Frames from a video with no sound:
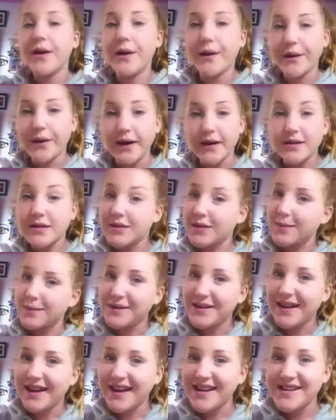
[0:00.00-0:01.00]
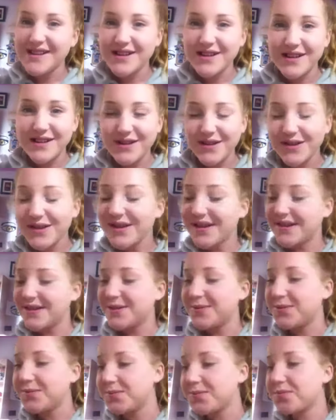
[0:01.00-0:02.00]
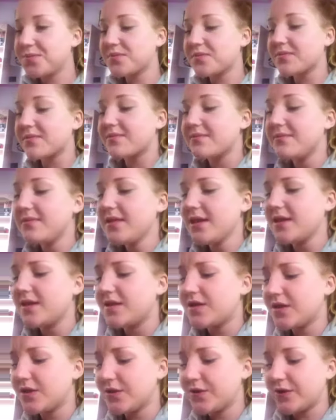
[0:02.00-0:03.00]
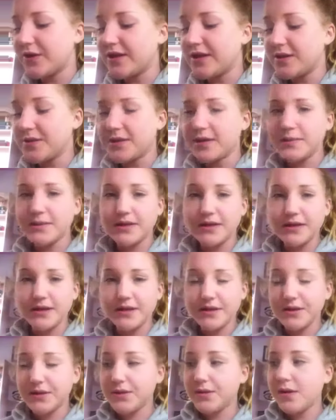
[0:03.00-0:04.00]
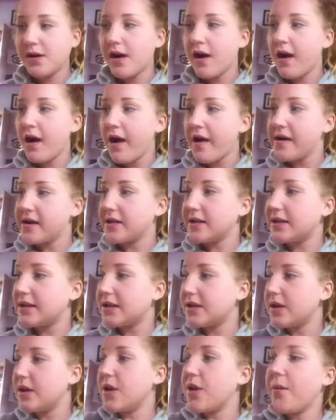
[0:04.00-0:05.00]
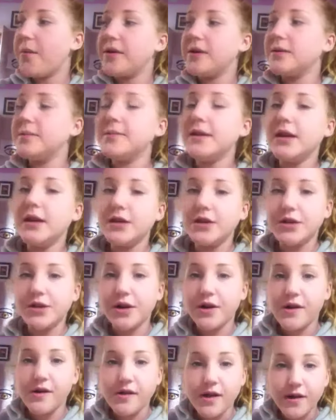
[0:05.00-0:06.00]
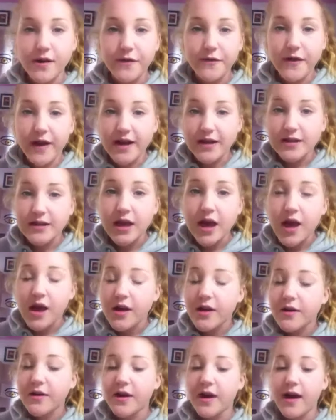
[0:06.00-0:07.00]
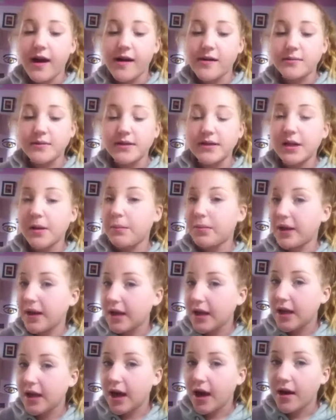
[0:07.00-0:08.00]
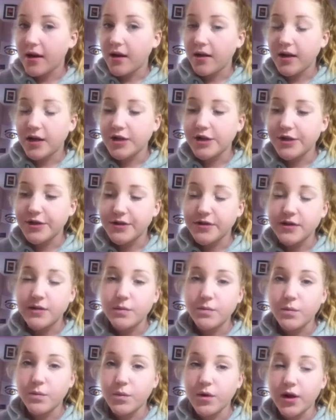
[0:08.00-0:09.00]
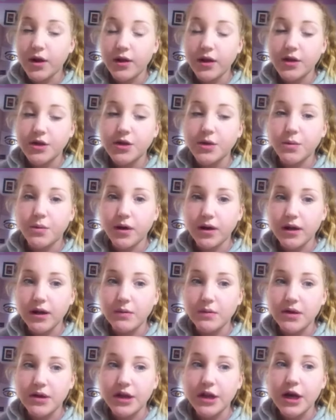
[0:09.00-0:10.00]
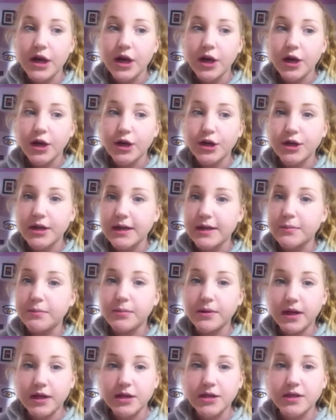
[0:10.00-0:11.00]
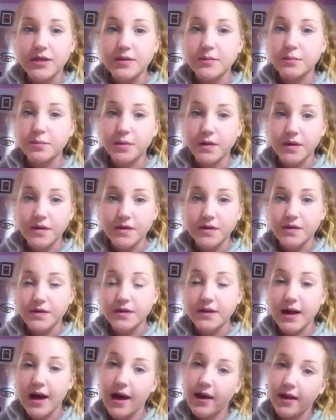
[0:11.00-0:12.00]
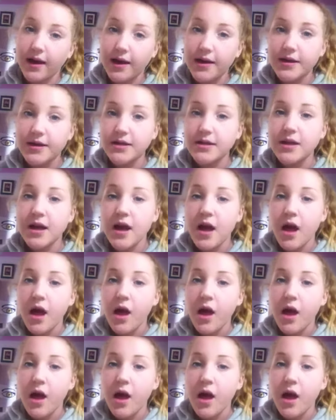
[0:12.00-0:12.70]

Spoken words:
Okay, so I'm going to get into the tutorial. So first what I'm going to do is you want to make sure that your face is completely done unless you're working with cream, blushes, and bronzers and highlighters.